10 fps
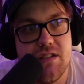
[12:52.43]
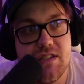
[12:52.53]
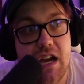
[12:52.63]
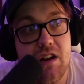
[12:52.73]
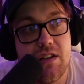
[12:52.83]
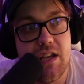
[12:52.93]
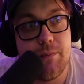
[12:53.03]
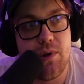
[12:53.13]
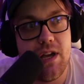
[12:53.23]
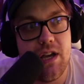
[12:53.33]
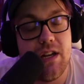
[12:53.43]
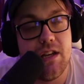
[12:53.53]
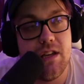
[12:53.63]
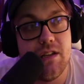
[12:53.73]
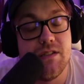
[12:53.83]
desired game plan
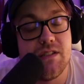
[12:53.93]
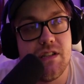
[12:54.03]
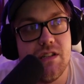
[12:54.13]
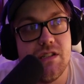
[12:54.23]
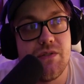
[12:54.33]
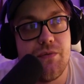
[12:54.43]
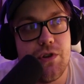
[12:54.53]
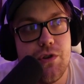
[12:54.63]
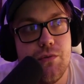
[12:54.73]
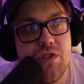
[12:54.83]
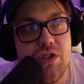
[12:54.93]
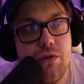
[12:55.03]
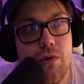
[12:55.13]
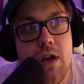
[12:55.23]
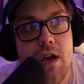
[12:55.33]
is for you
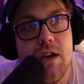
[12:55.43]
to